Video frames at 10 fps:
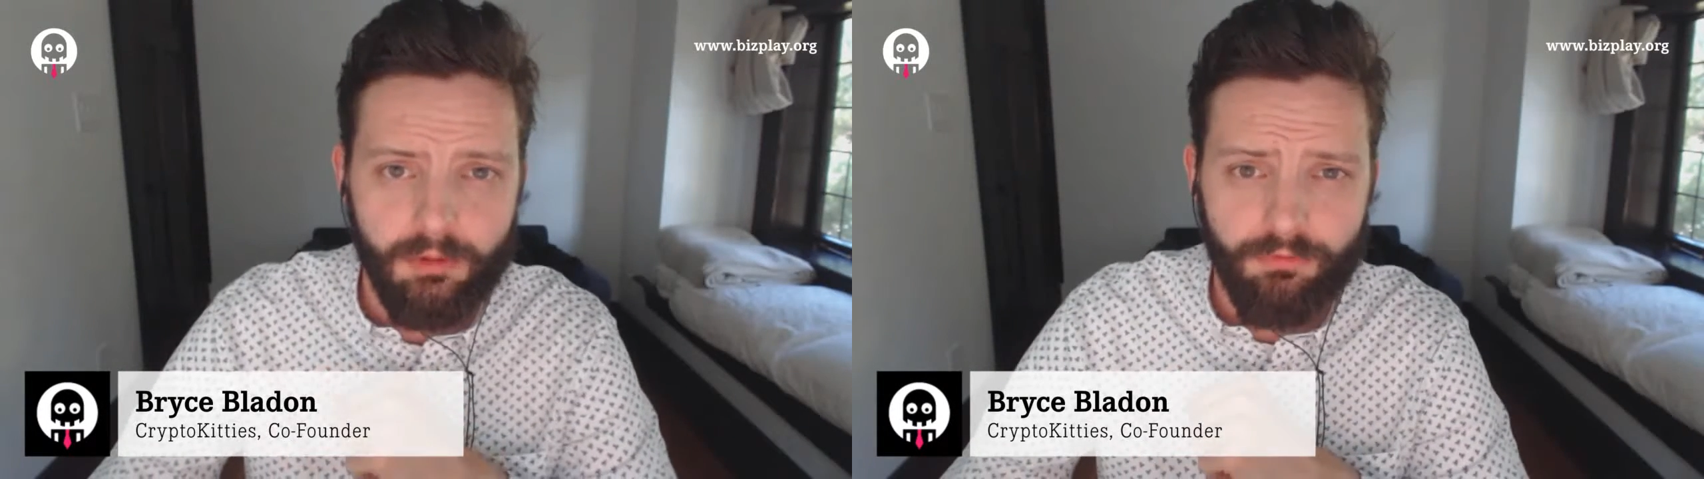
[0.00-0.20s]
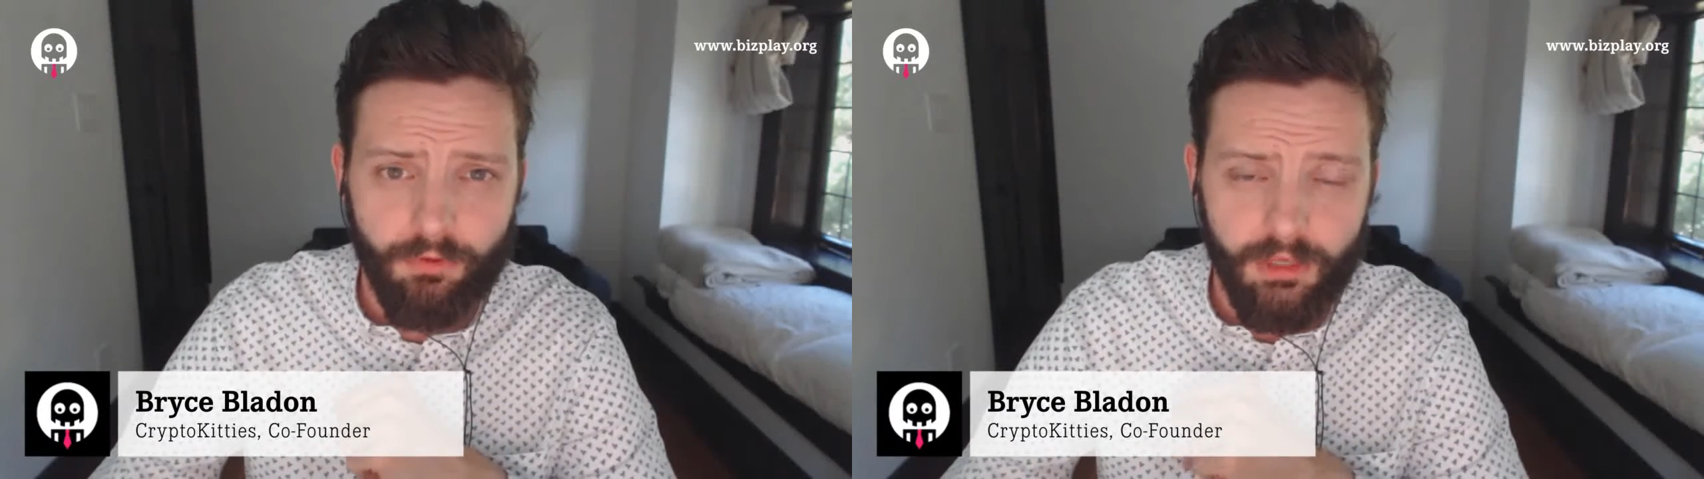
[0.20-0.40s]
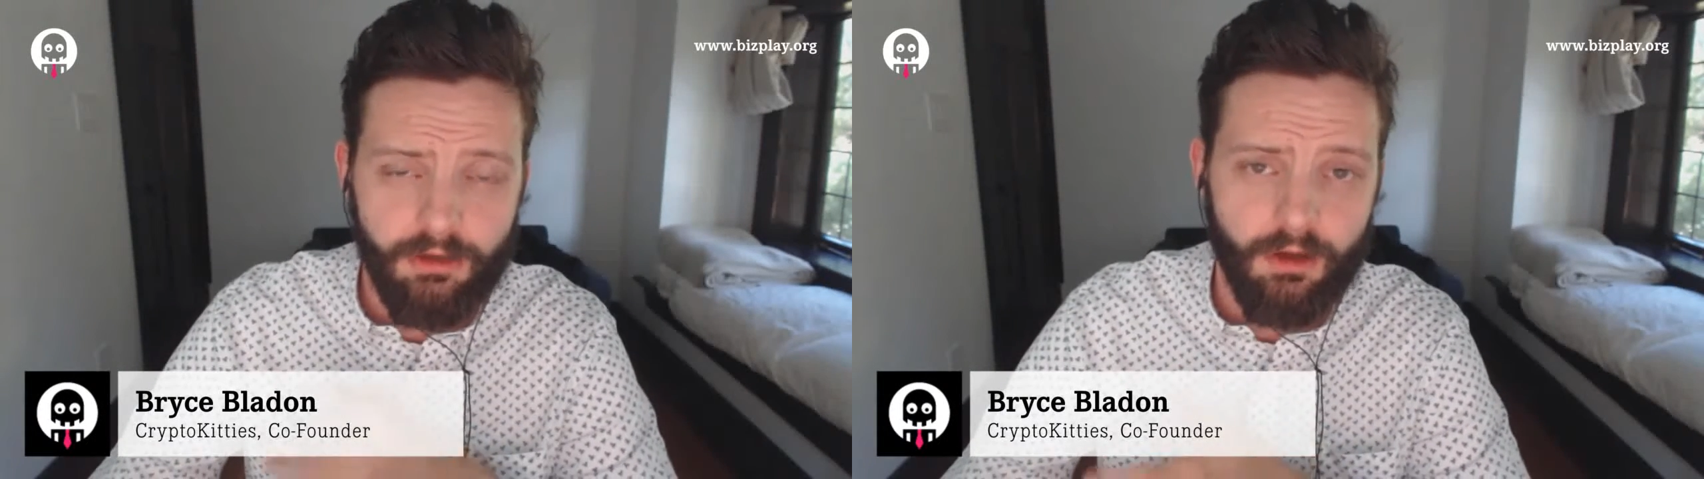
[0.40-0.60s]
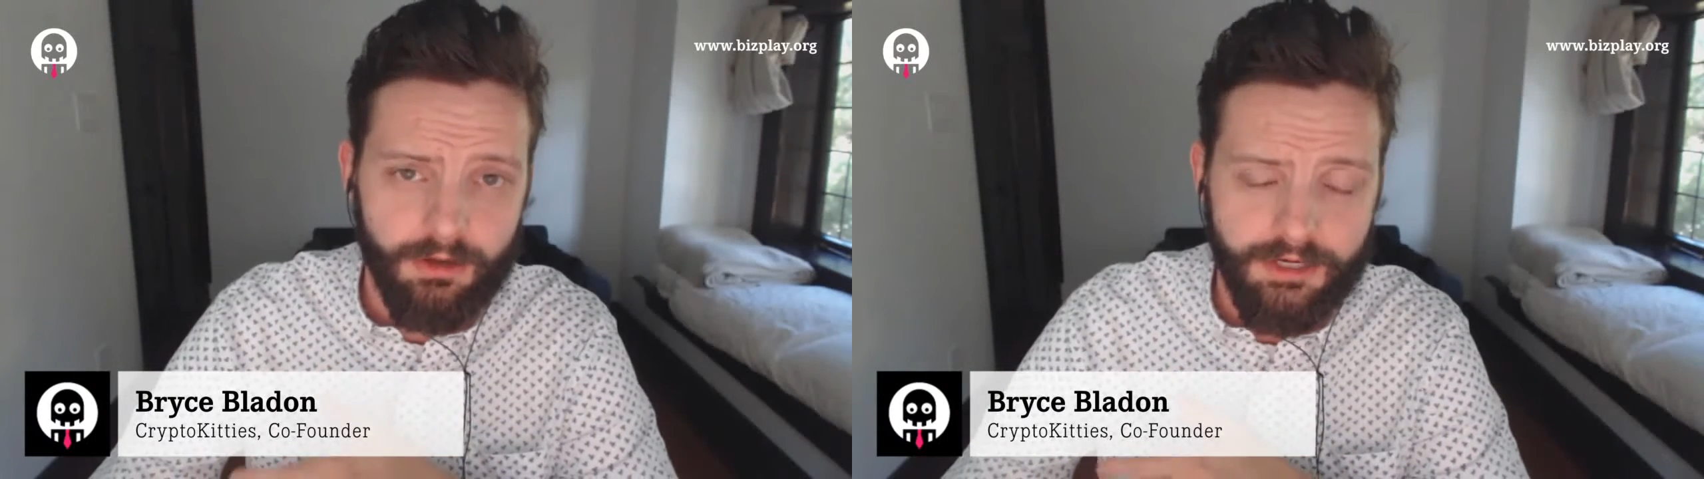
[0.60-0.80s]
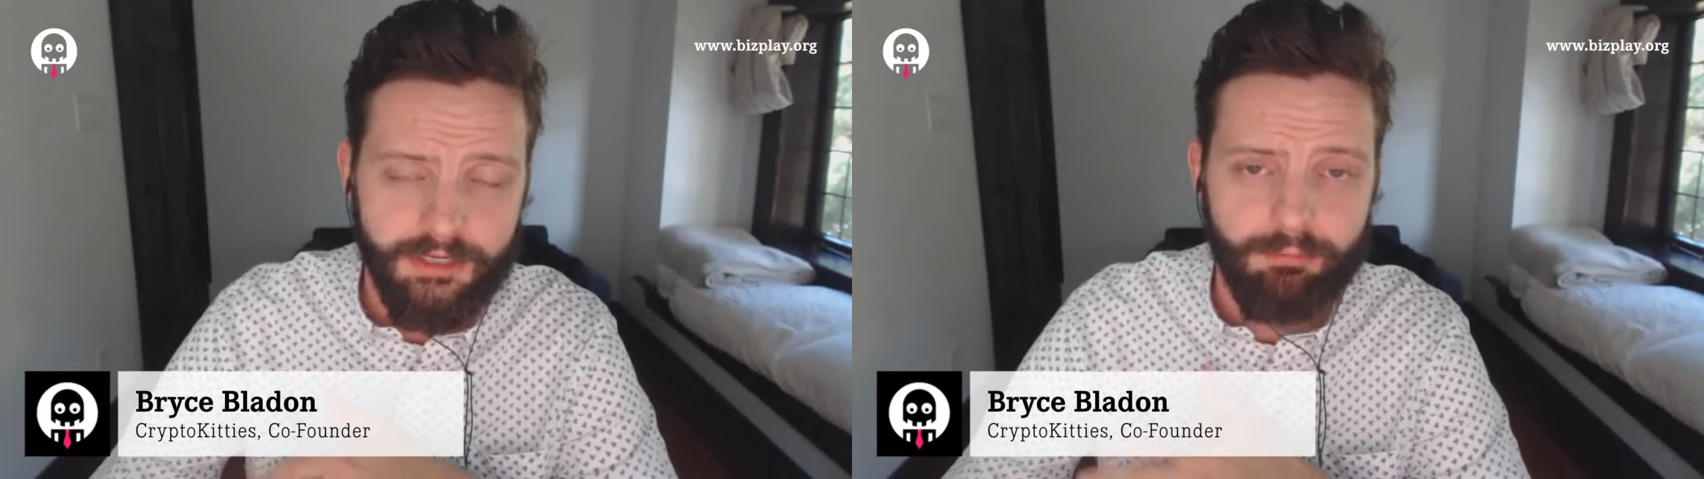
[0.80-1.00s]
for the
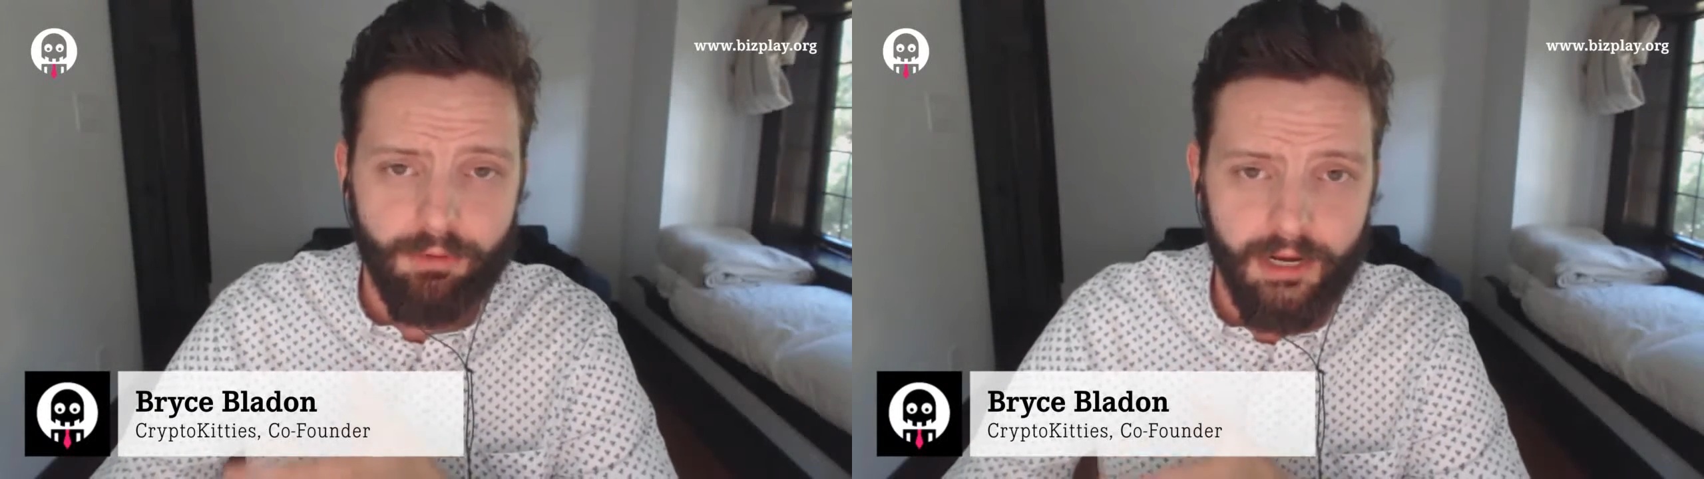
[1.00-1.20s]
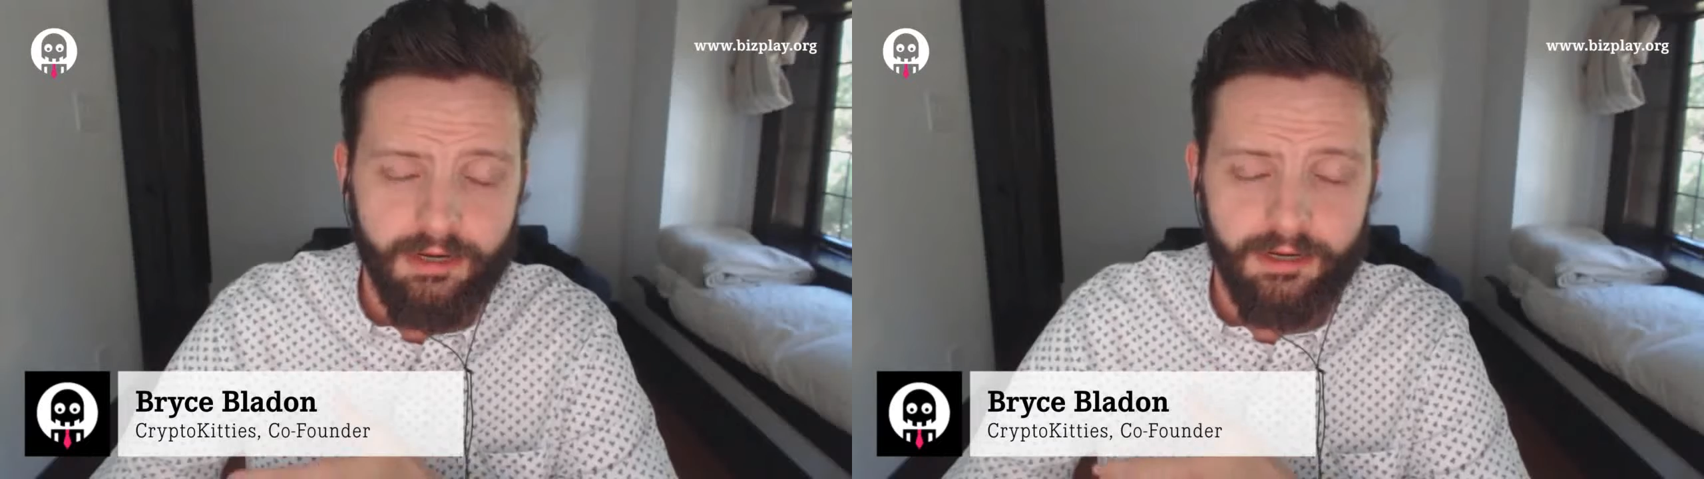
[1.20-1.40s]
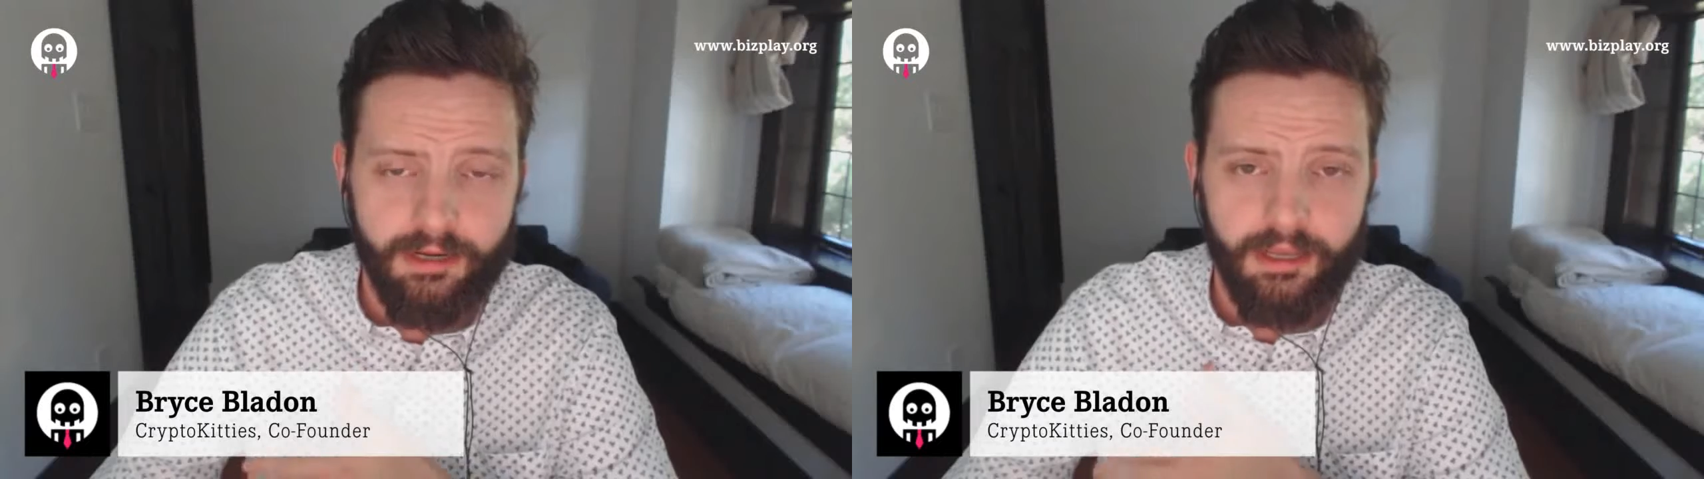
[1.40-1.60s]
content, branding,